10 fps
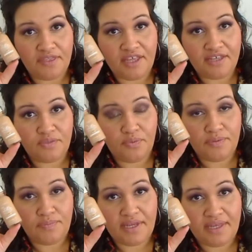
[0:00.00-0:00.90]
this
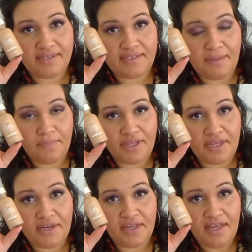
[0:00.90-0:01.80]
would be
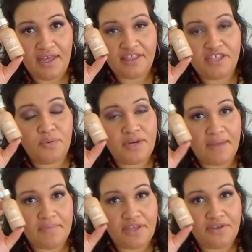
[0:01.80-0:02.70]
something, this would
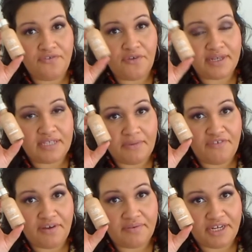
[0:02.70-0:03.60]
not be you for a summer
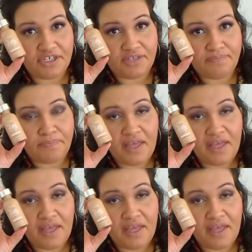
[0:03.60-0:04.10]
foundation.